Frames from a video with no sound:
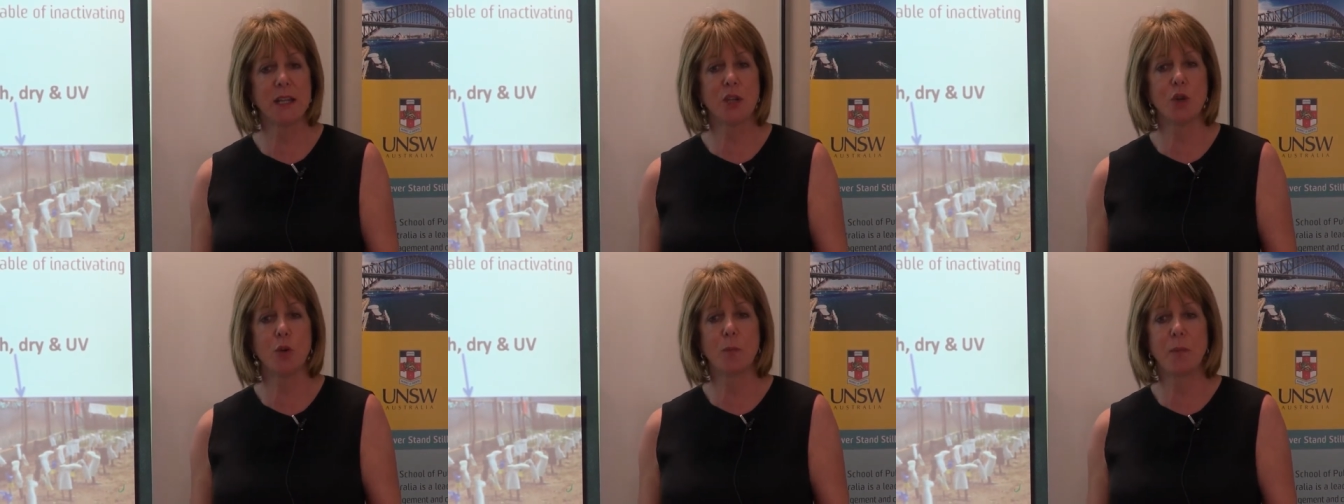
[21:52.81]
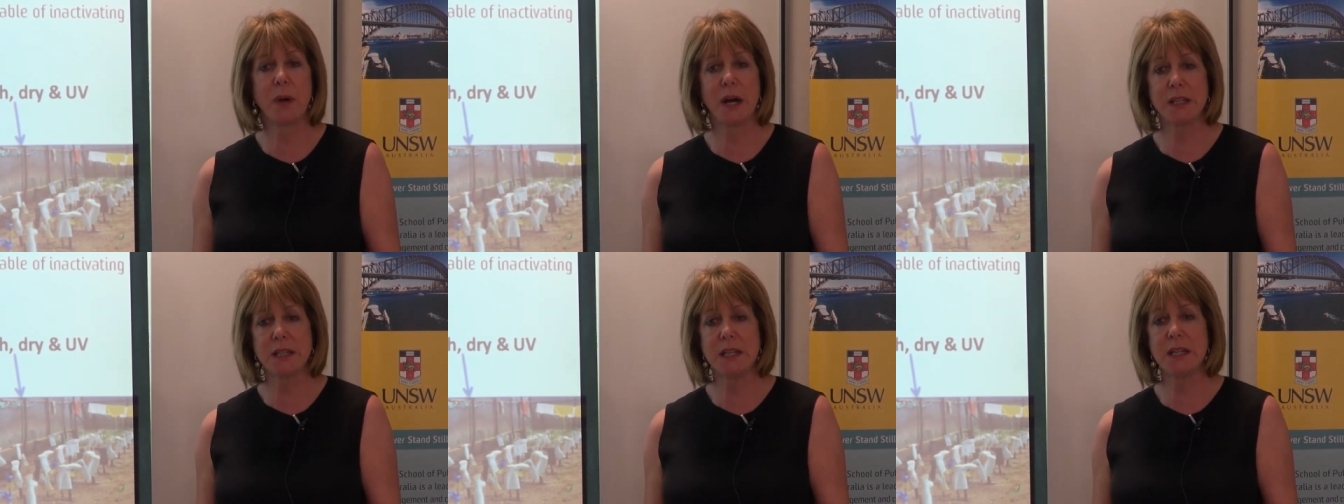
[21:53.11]
your
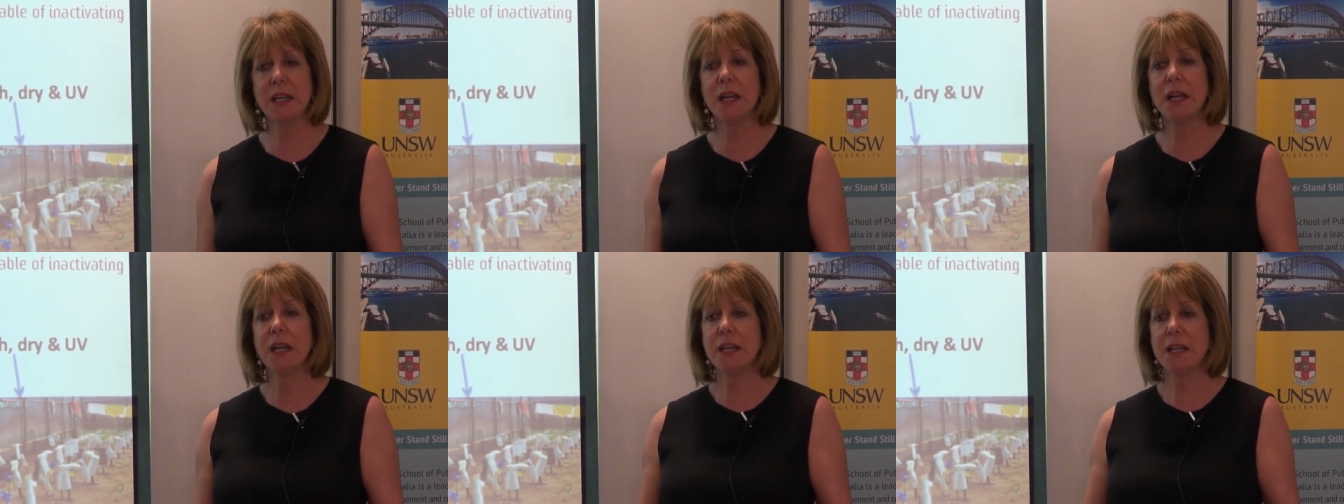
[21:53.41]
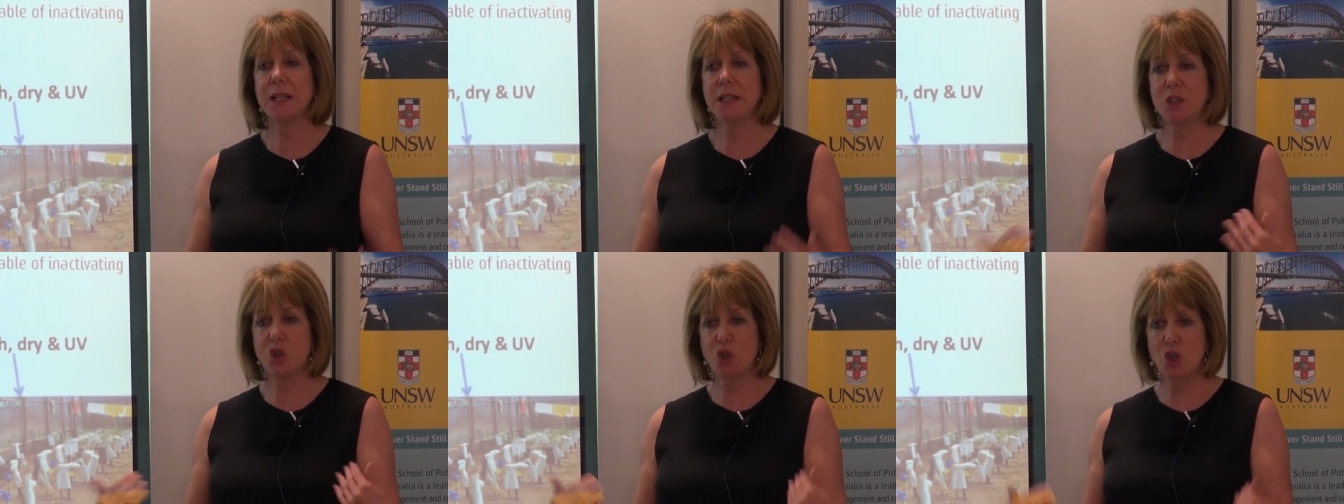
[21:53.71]
body
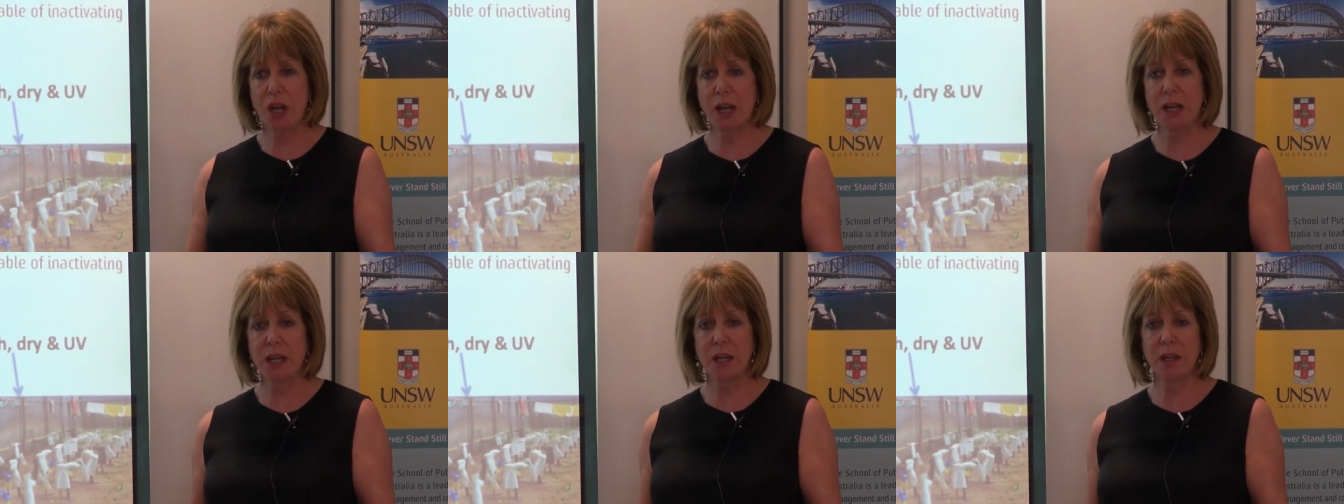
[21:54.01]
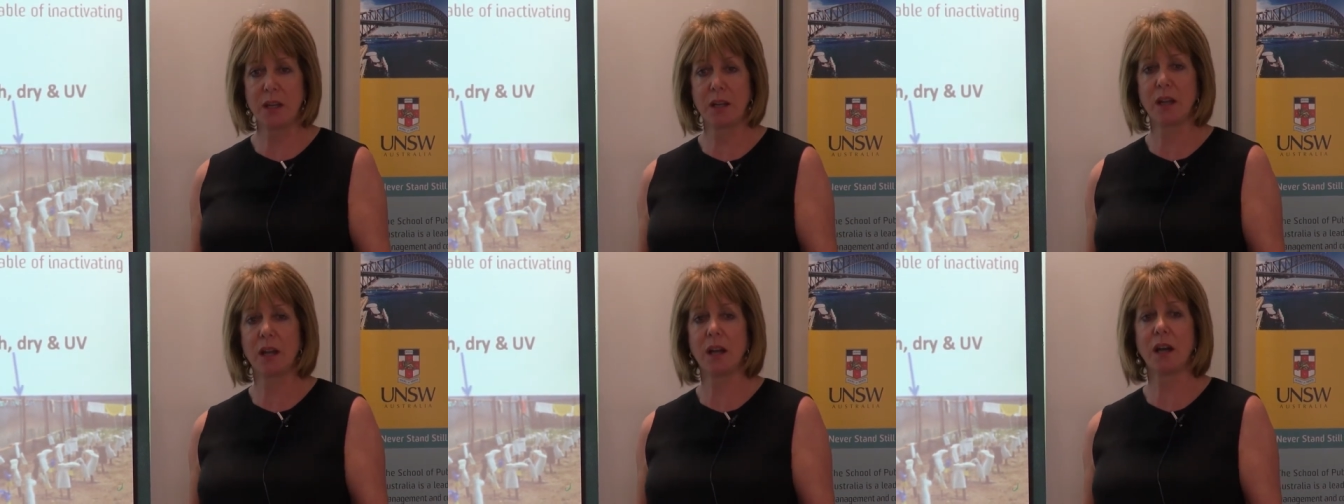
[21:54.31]
is
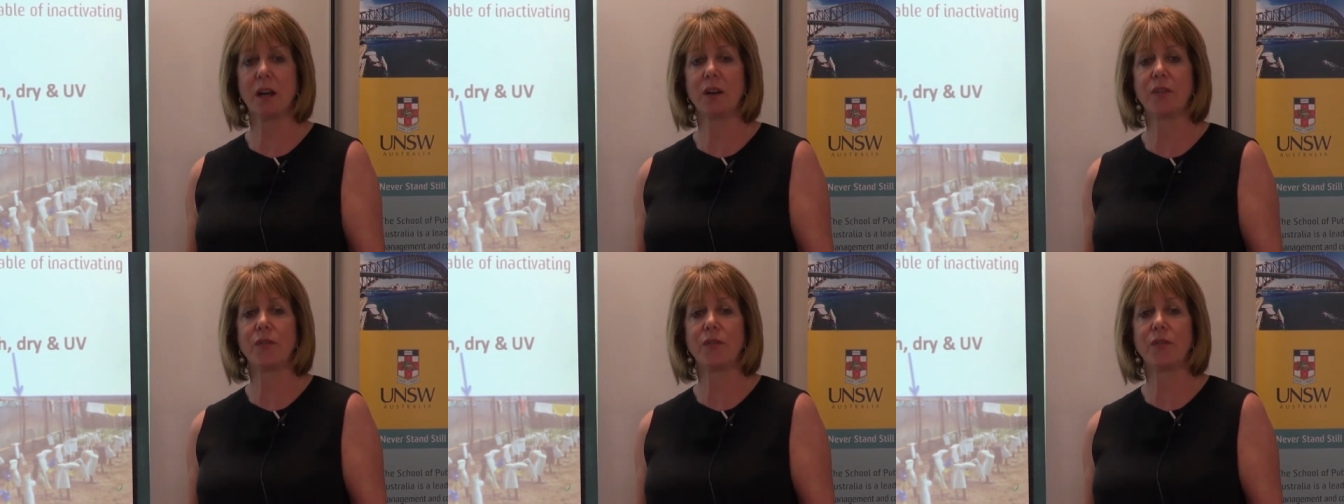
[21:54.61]
checking uh,